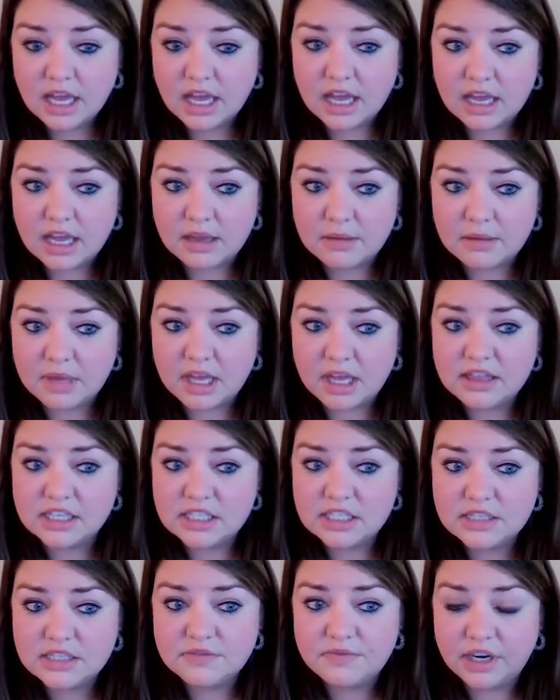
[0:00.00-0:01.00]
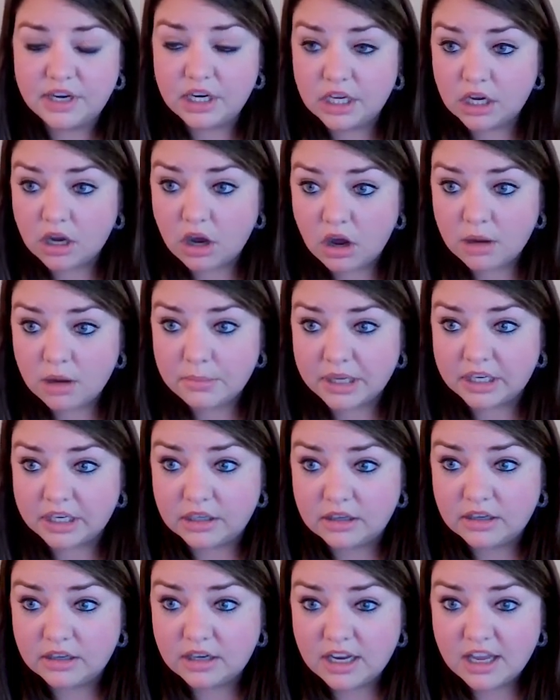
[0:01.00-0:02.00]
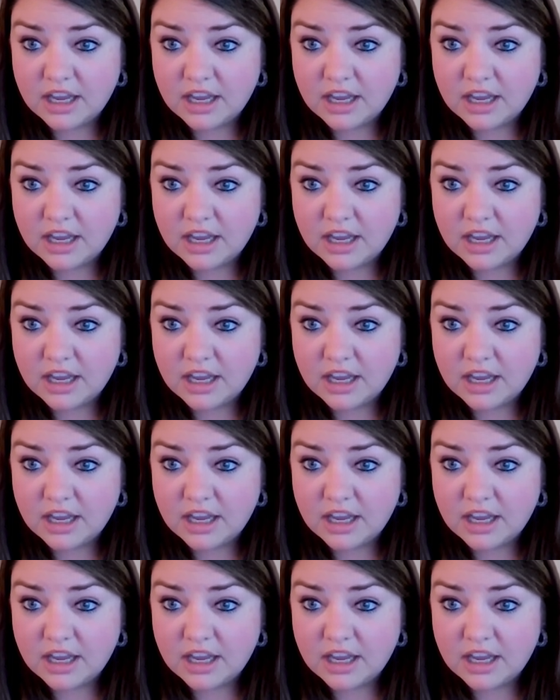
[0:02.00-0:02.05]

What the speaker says: And this is very common,